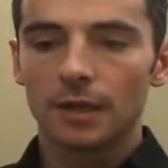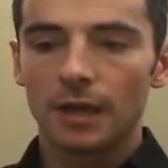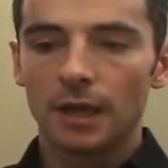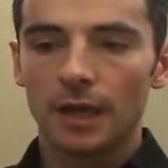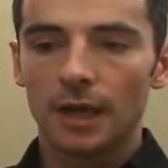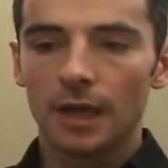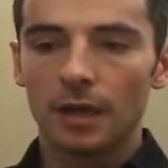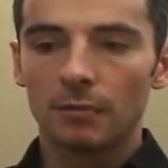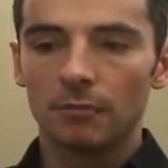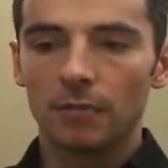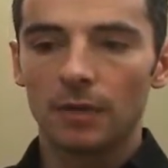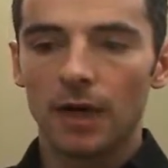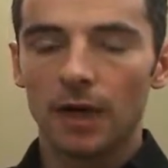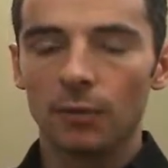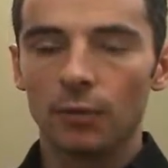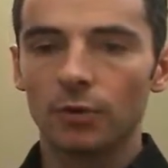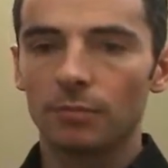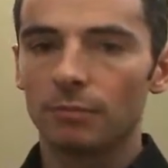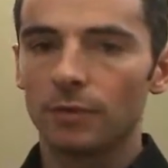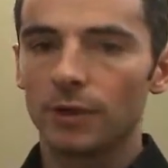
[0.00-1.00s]
I
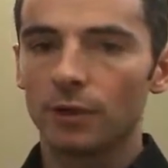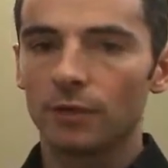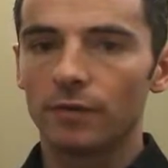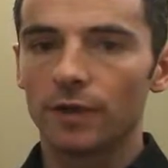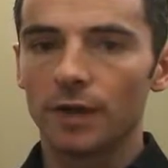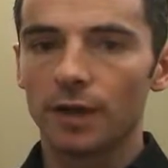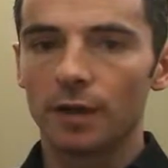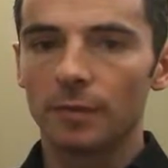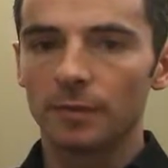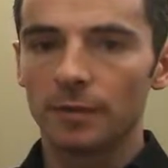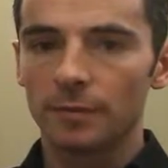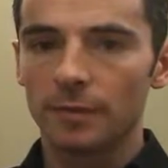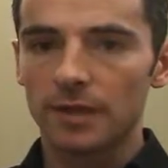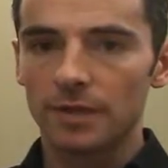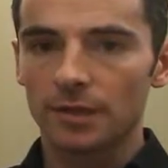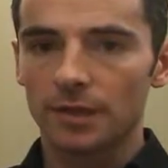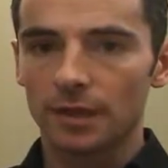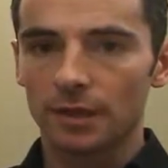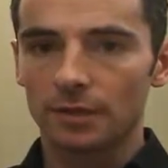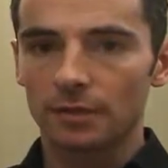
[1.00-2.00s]
wouldn't be overly
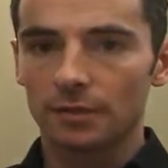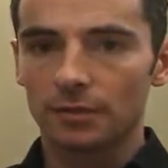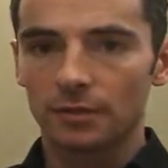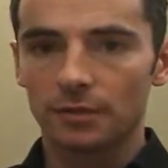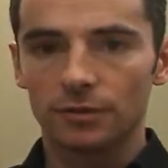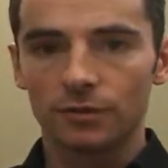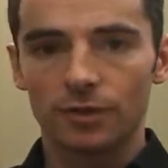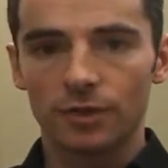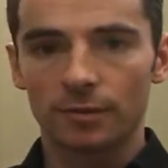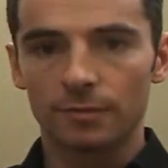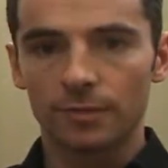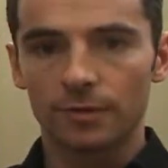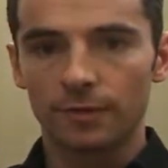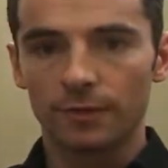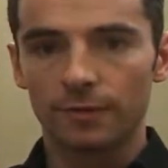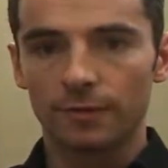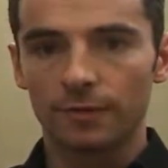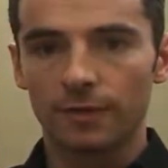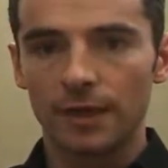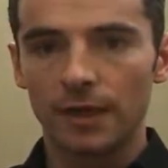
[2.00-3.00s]
optimistic in terms
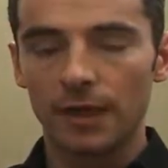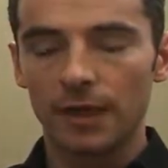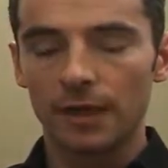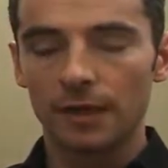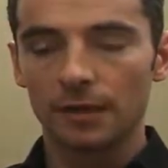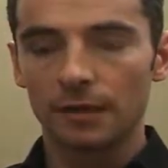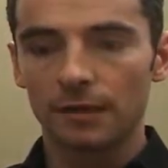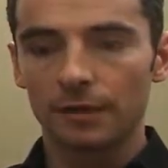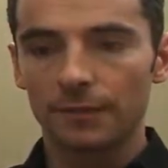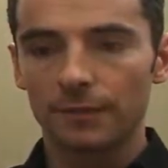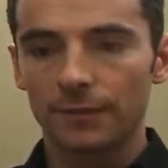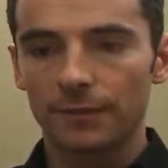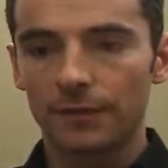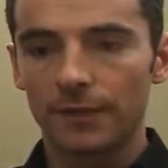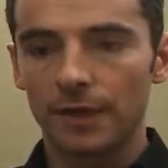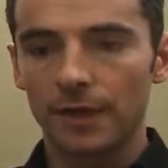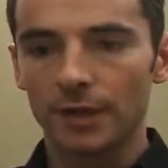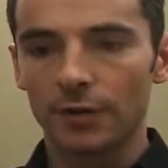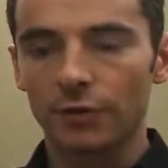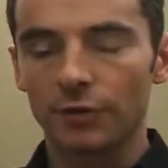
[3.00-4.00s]
of the
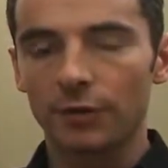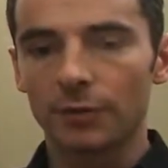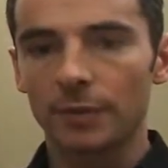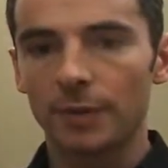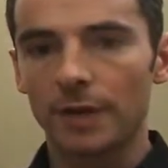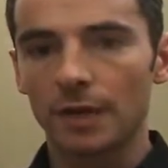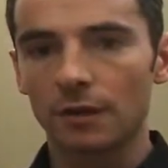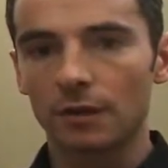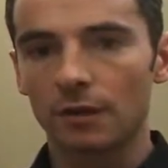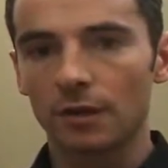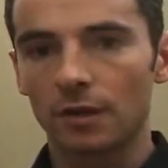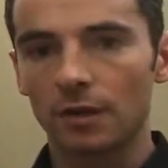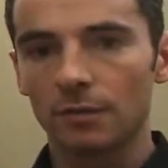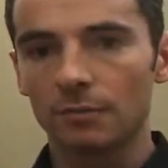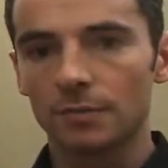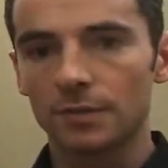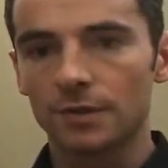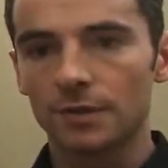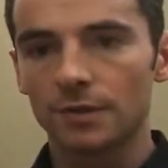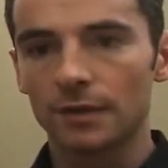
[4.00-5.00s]
European
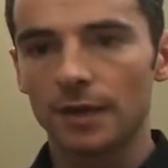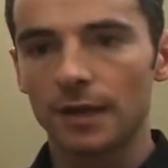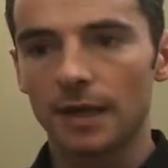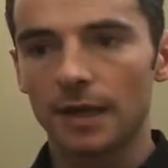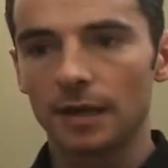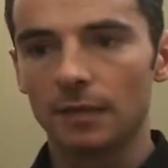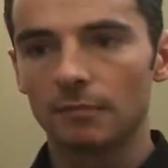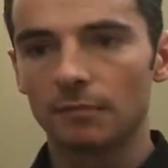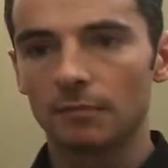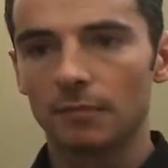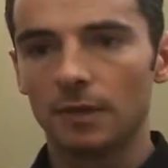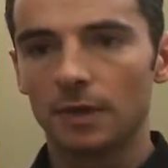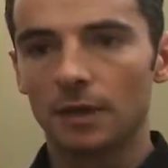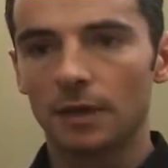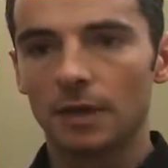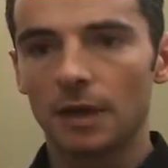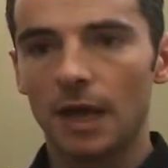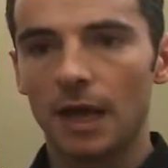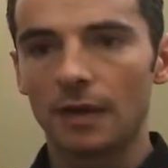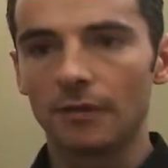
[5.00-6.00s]
clubs
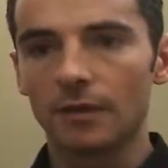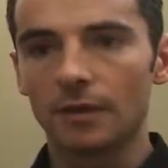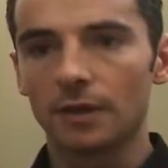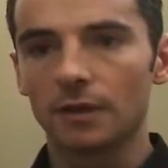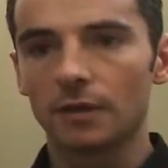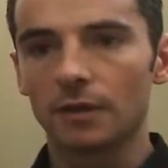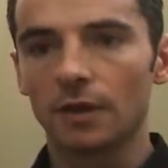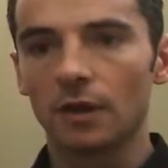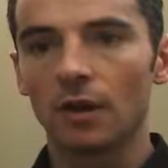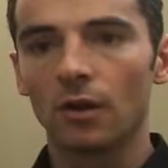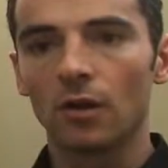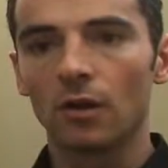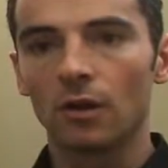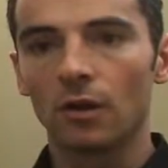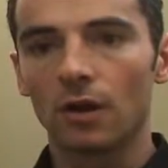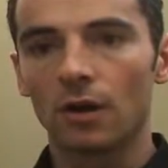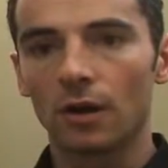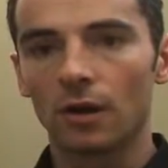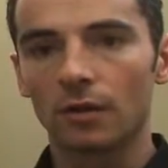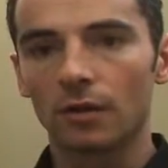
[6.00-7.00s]
having a long,
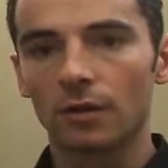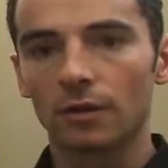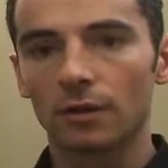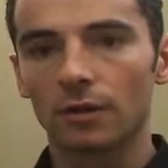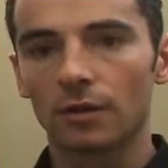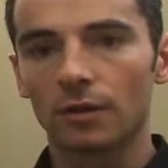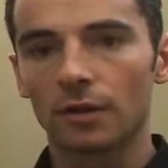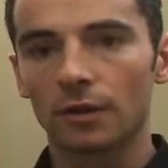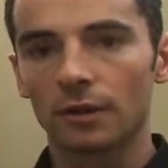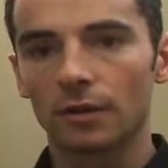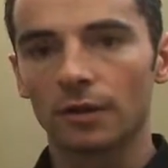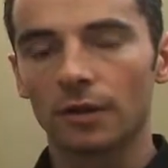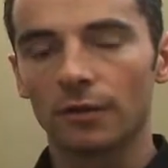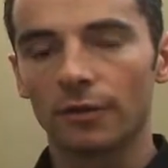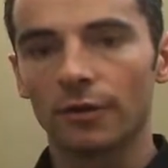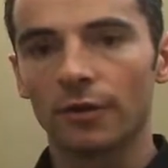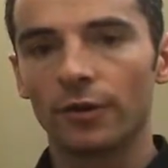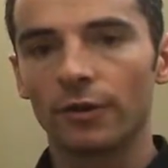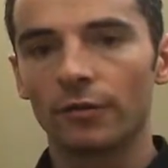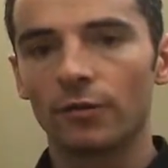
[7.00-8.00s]
hard look
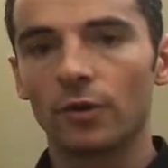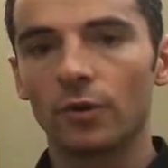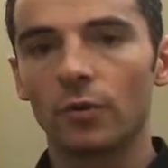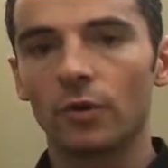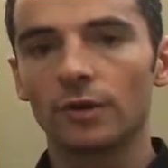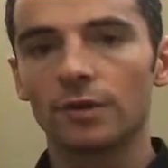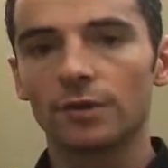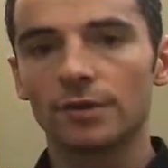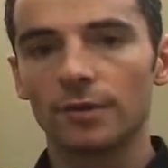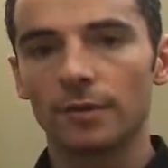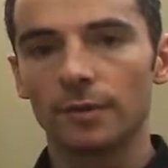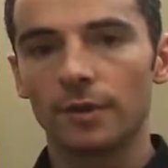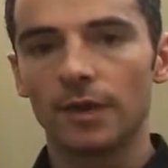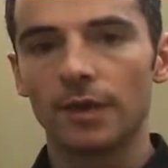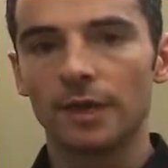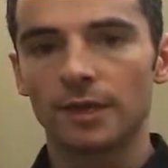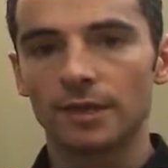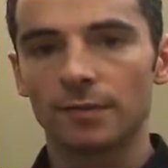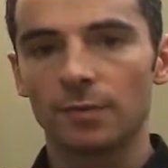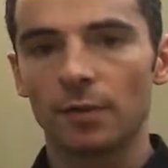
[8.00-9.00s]
at their role in some of the
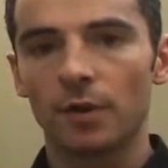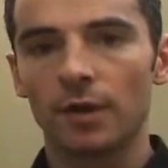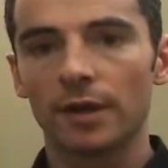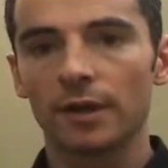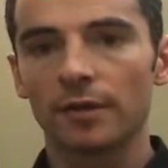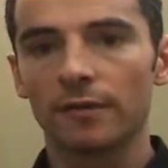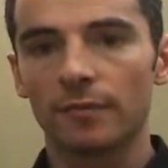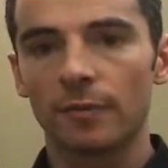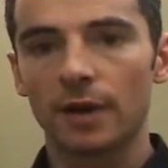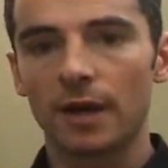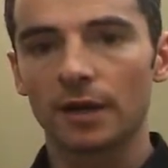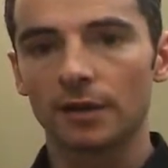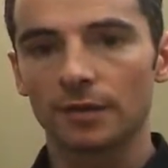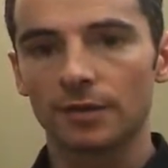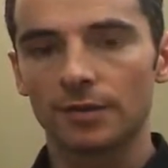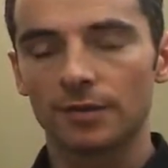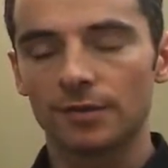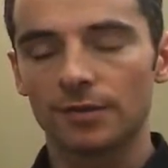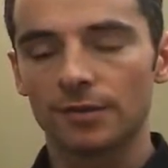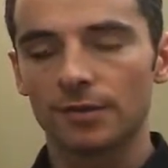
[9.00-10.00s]
exploitative
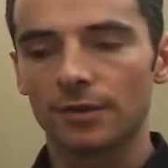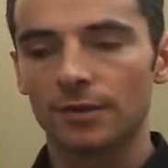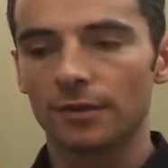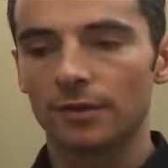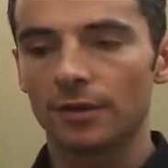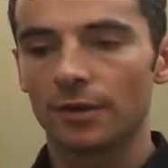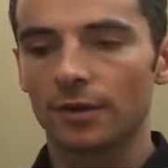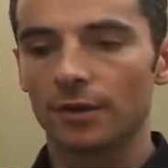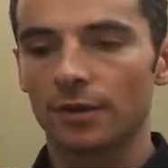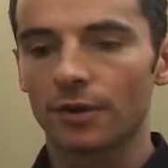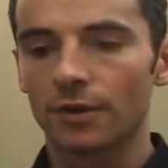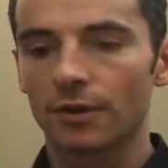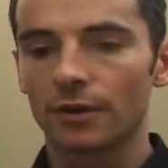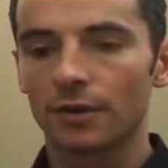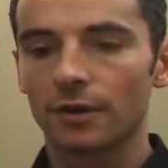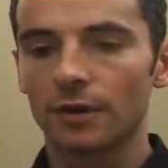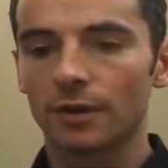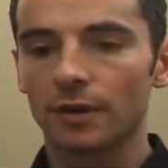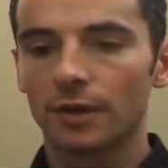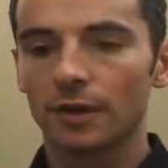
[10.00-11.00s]
practices that
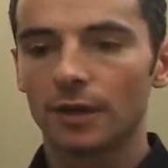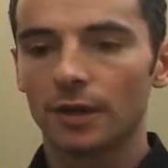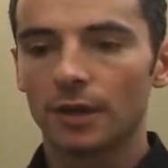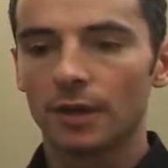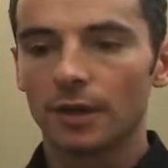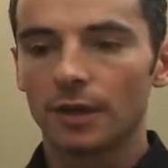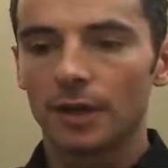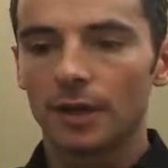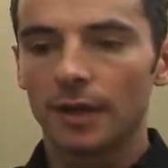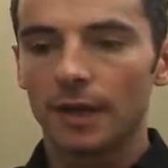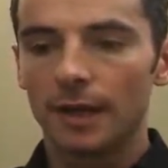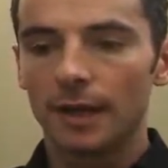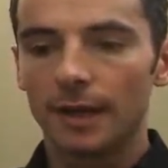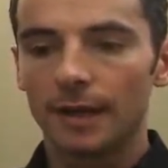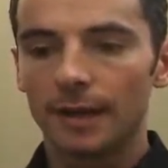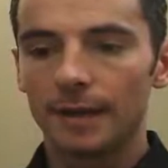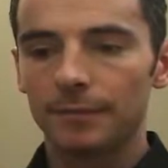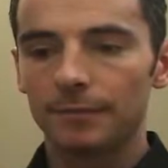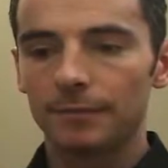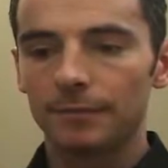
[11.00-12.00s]
occur.
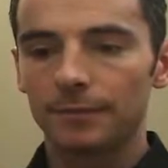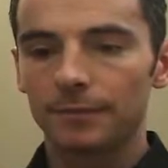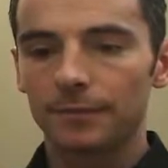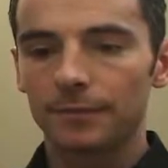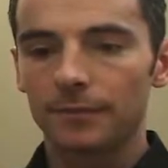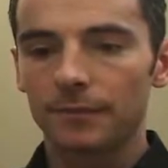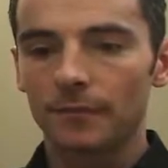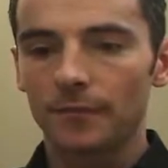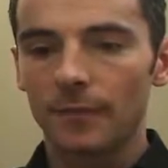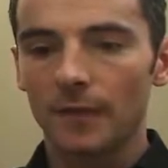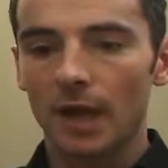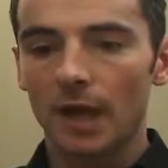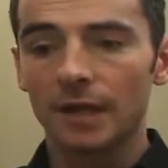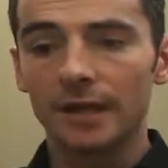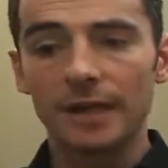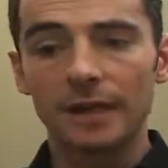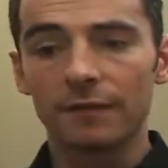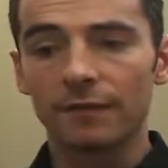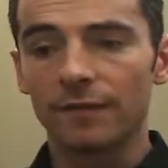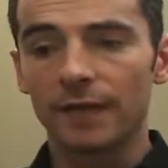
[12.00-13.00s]
And
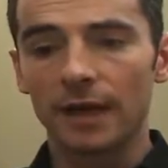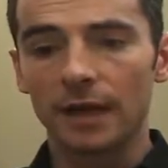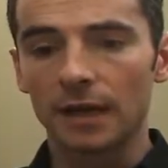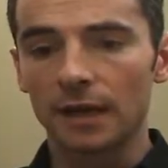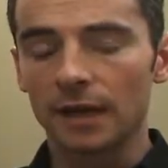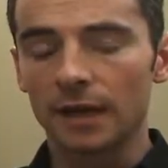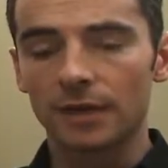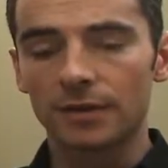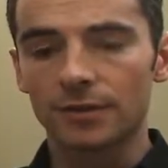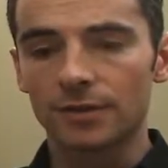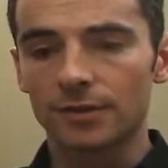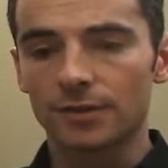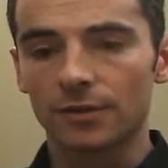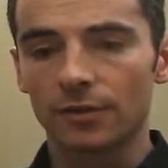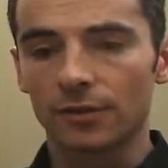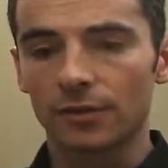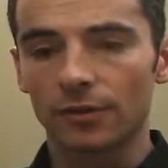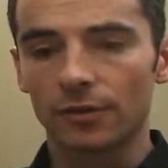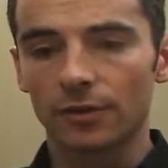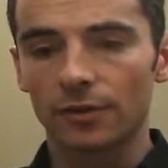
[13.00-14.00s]
then finally, I just
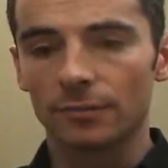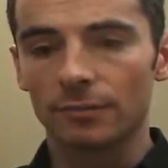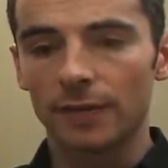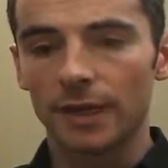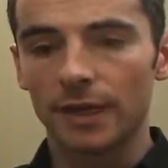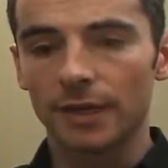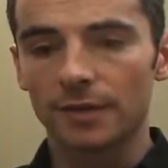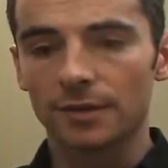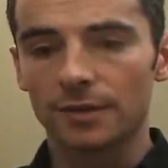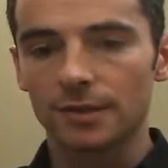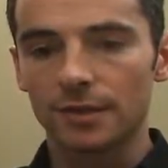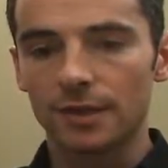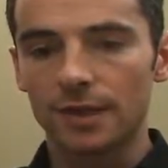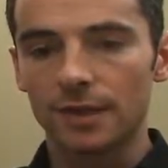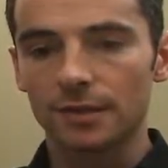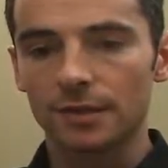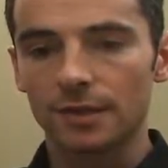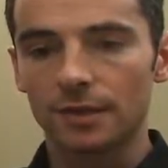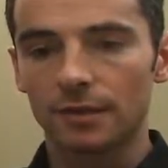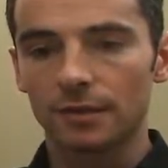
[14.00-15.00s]
concluded by
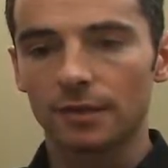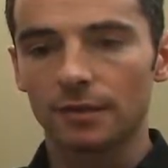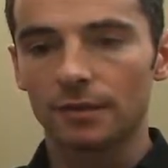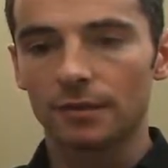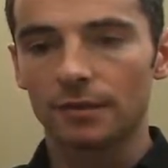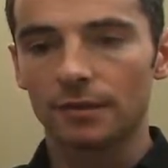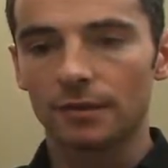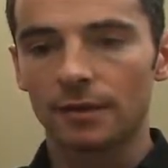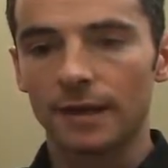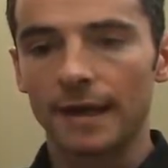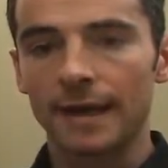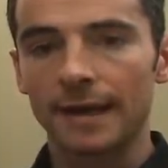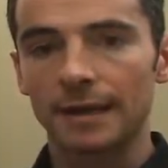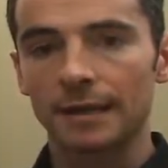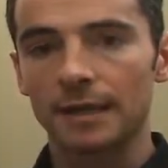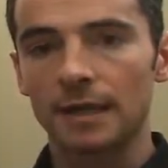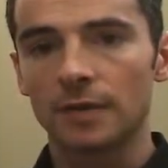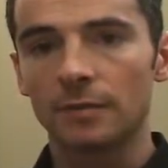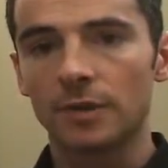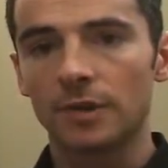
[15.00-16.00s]
suggesting that
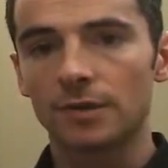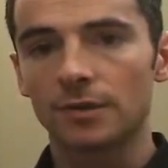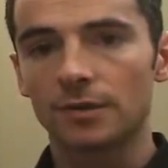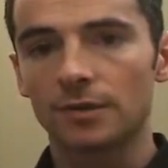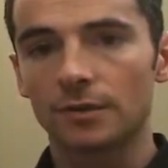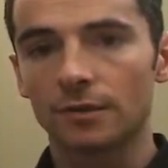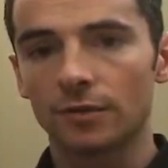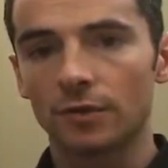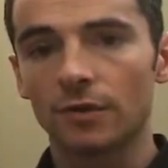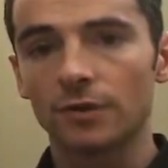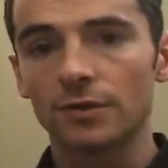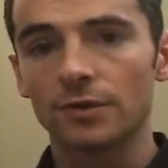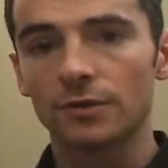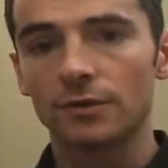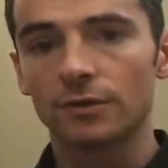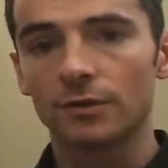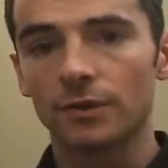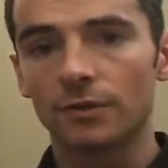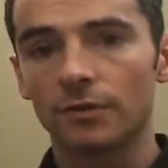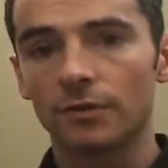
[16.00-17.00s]
academics have also a